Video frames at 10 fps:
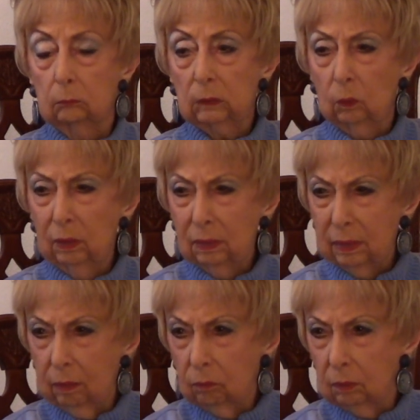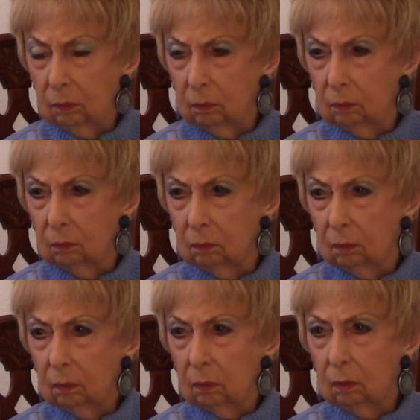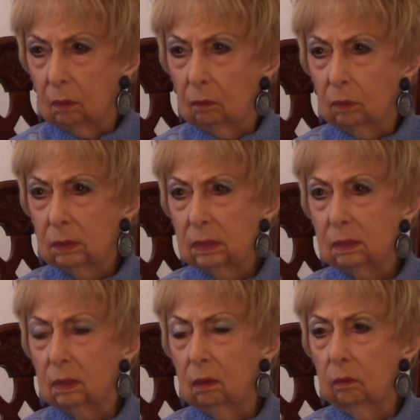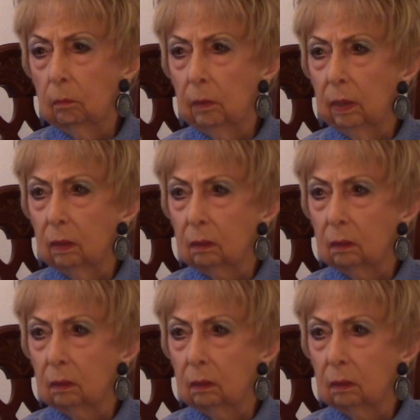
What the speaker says: What is that one? What does it say on the back?